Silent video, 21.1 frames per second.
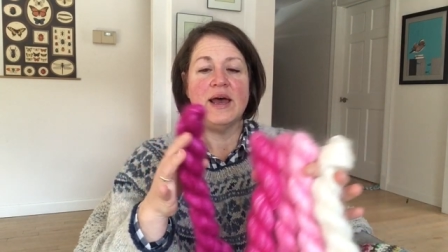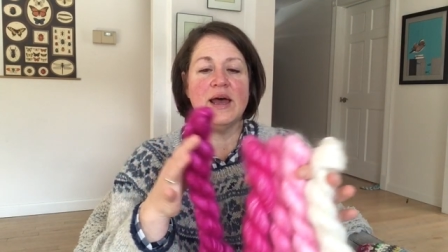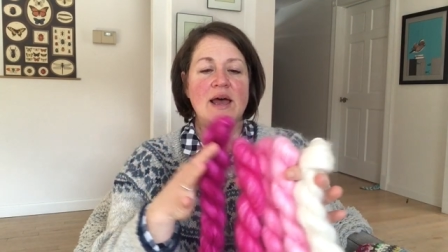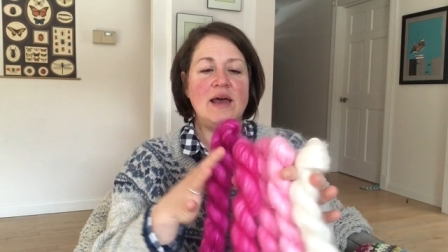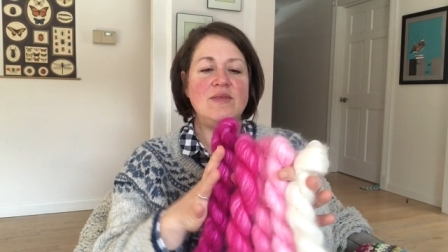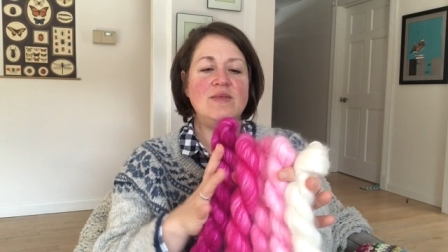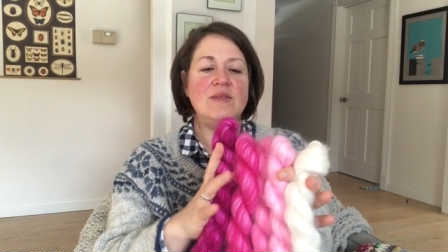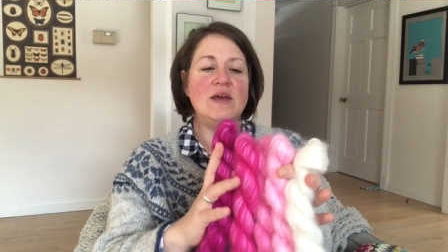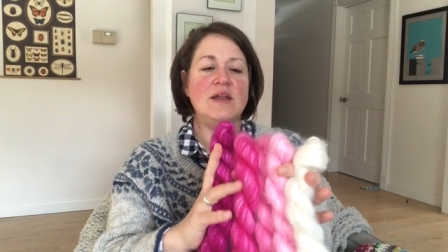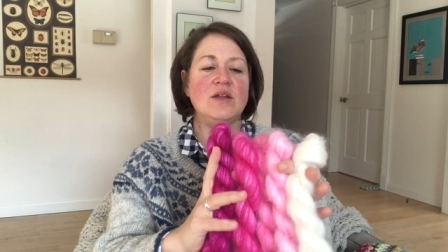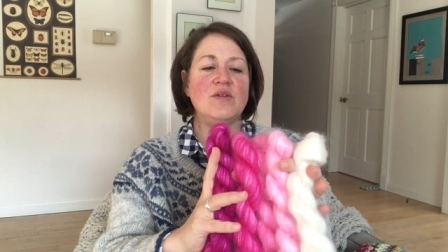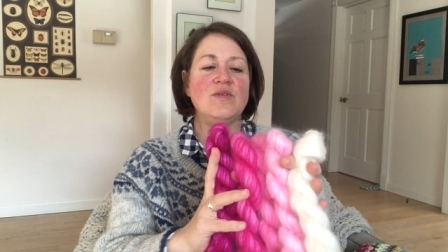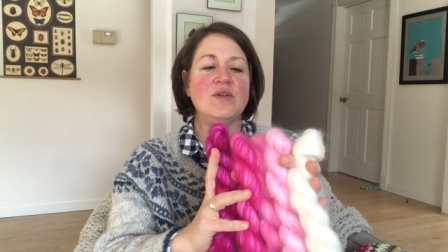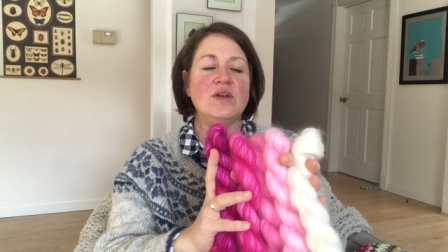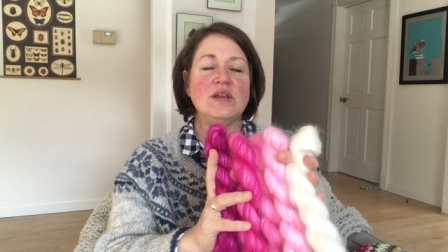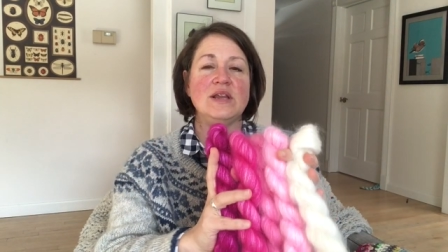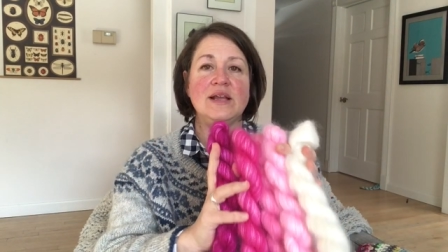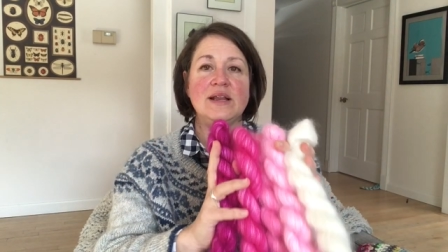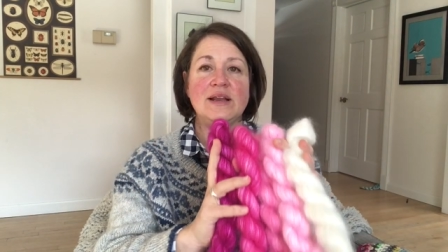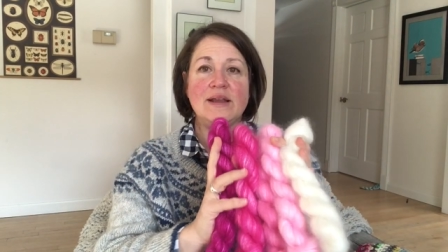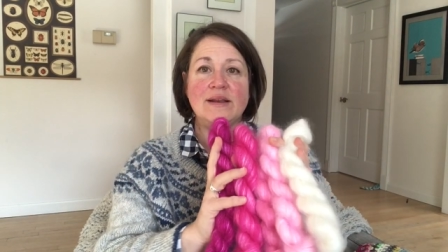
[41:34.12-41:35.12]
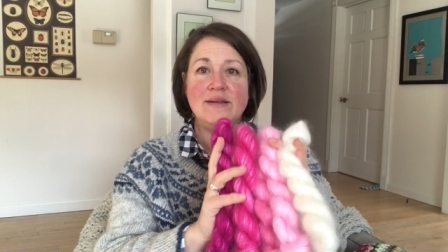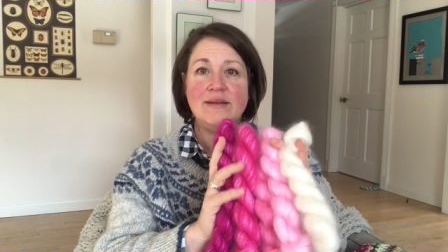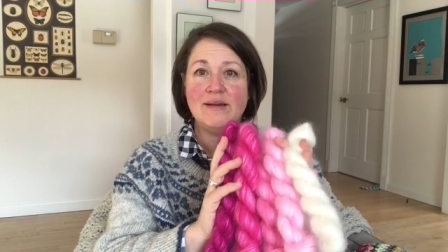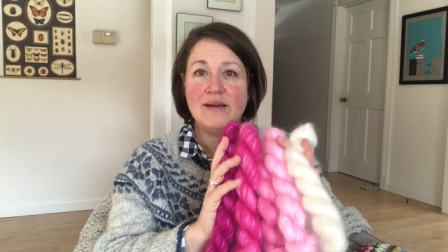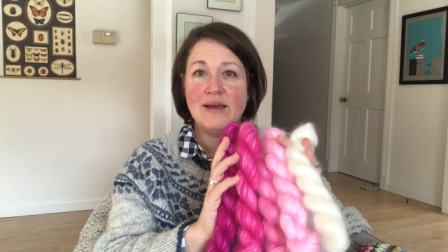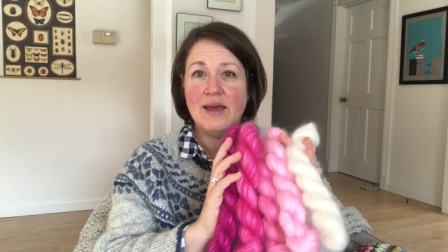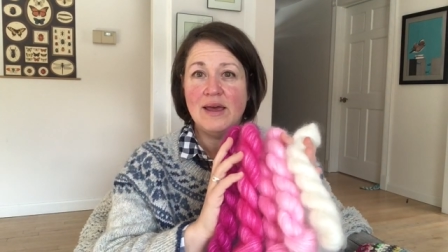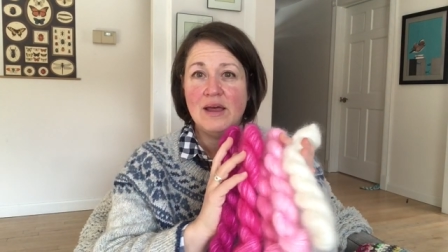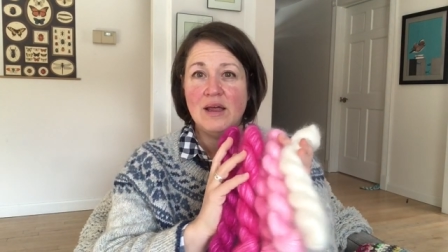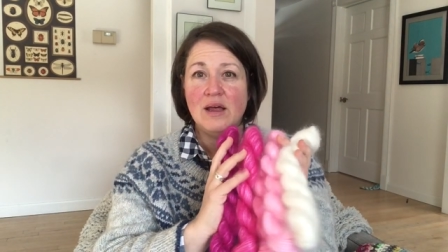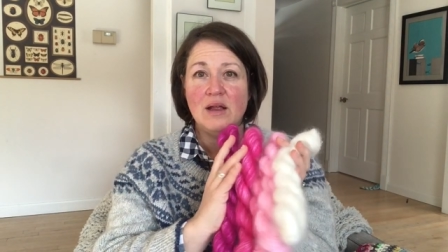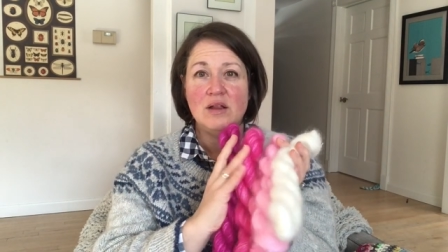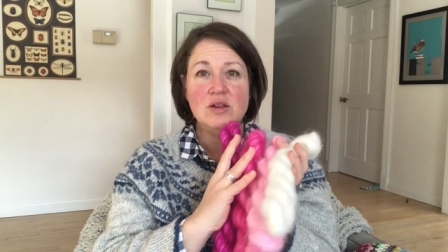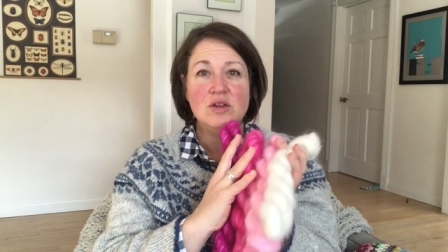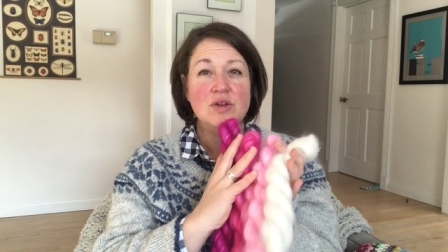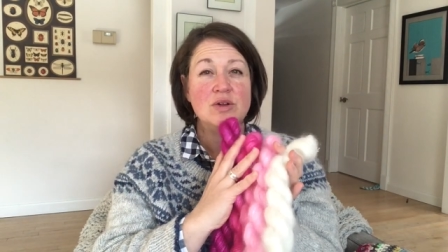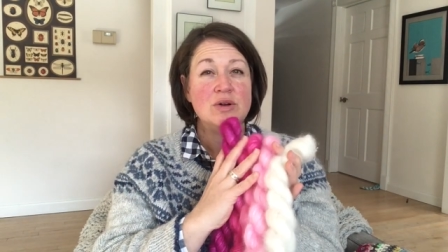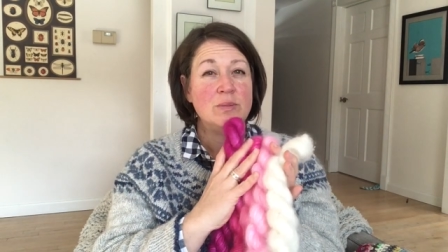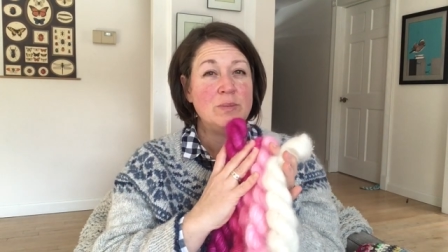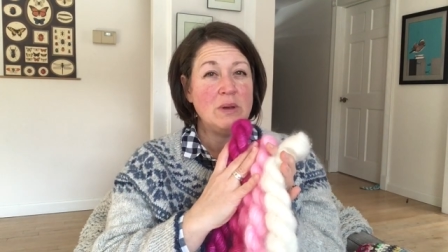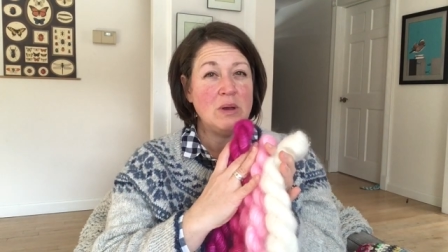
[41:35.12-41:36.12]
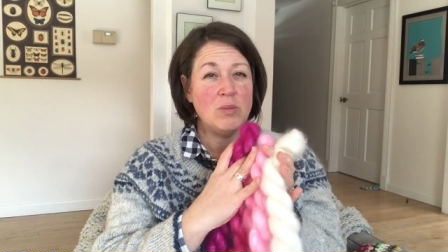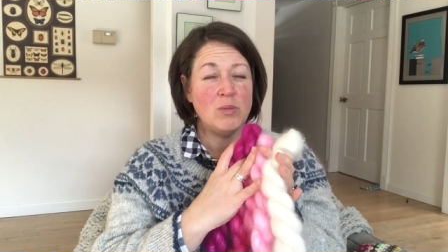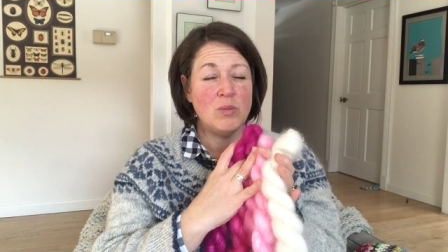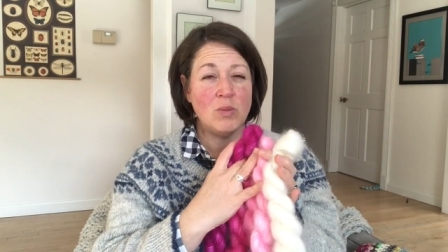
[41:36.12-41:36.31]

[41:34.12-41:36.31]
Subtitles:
And then if you needed to get a little bit